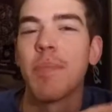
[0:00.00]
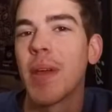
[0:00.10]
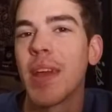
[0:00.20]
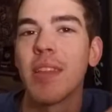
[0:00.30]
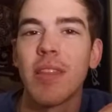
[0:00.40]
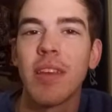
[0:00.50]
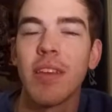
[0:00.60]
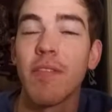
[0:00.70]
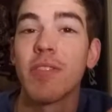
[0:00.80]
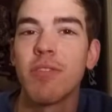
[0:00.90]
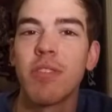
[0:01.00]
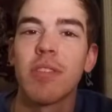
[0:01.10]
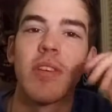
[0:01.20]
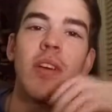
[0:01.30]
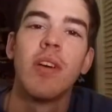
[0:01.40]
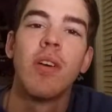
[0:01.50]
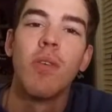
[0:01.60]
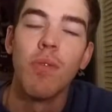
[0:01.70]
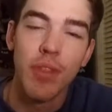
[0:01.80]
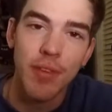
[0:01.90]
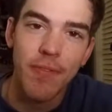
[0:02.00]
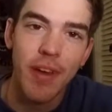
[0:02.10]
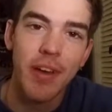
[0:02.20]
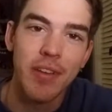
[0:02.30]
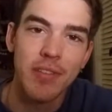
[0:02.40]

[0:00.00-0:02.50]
main thing of the trunk with the flag.